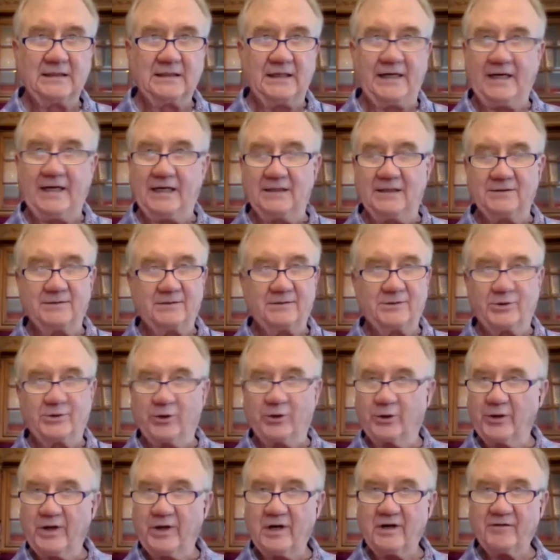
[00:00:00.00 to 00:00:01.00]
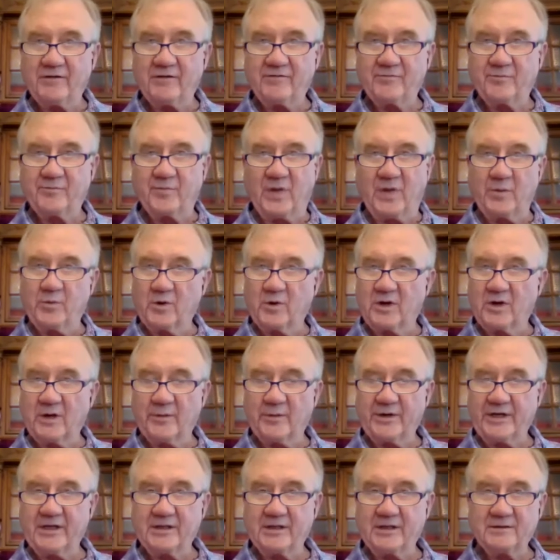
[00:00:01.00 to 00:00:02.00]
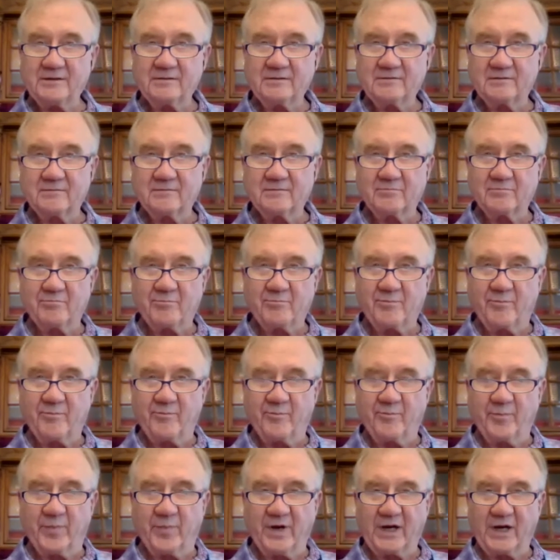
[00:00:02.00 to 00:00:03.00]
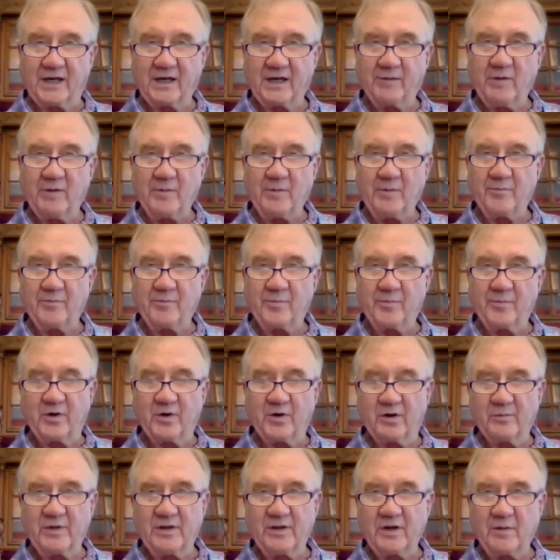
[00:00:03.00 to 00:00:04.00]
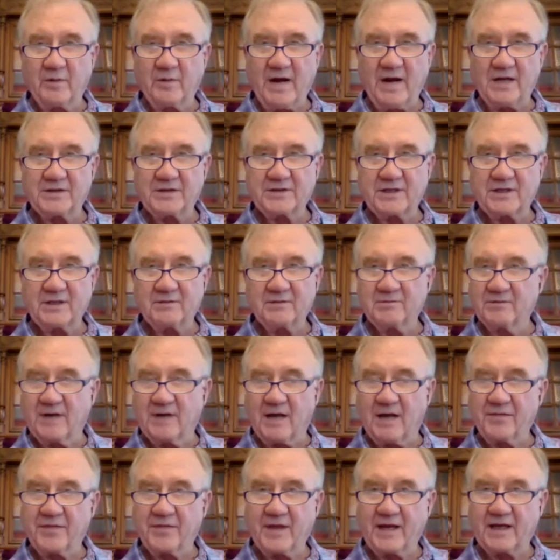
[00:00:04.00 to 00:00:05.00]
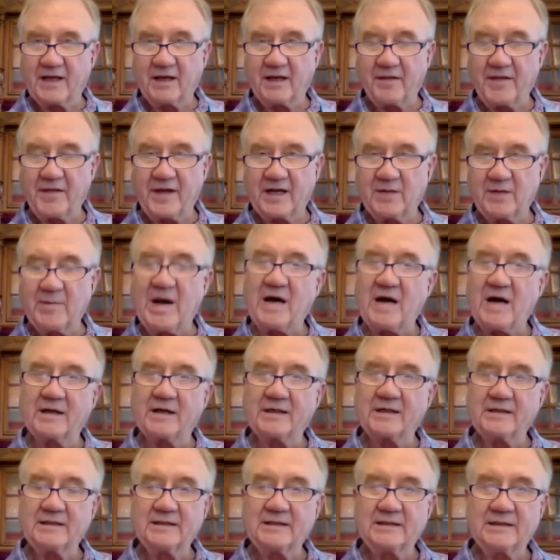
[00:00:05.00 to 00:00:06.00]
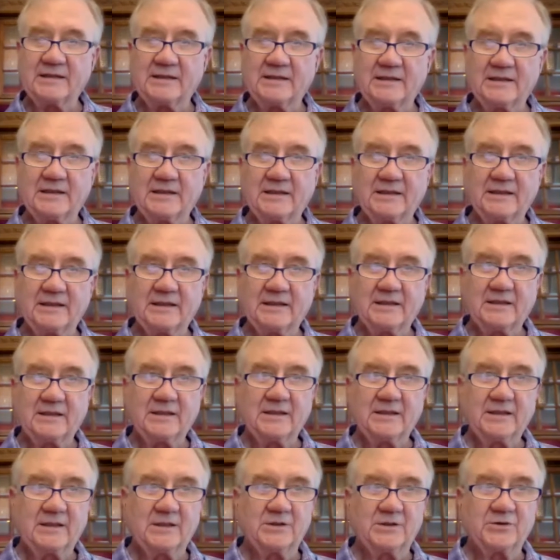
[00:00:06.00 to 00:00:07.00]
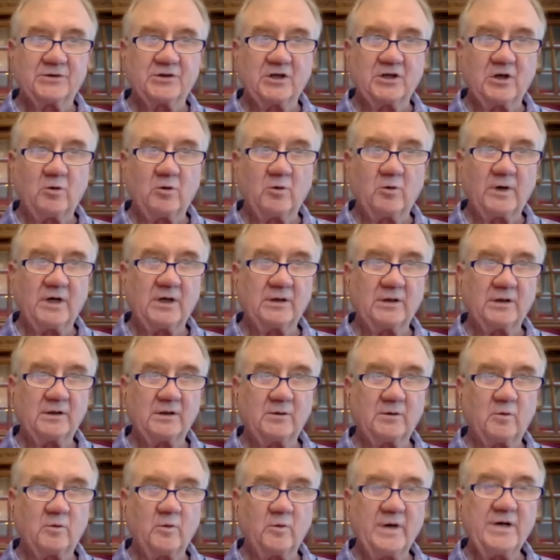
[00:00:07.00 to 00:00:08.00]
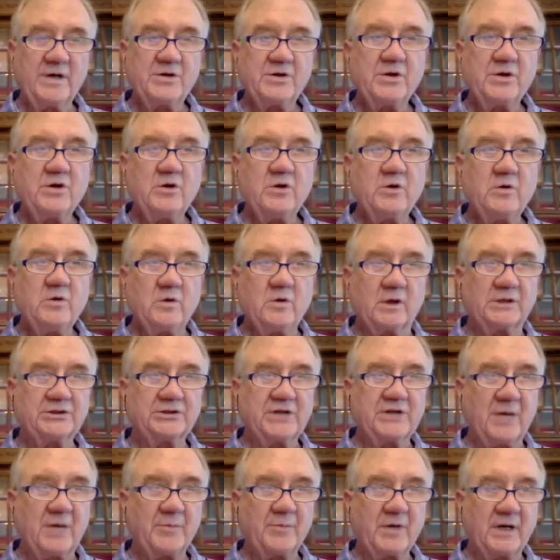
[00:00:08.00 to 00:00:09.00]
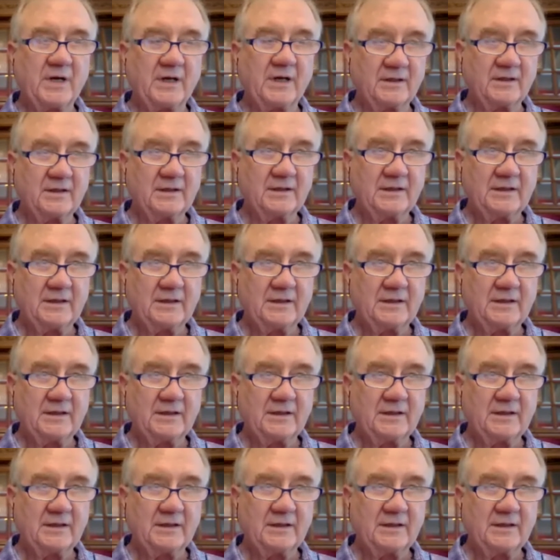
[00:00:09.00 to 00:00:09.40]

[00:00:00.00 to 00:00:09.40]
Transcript: And sure enough, people coming in, picking them up, put them in their basket, not thinking a thing about it. So where we too are shopping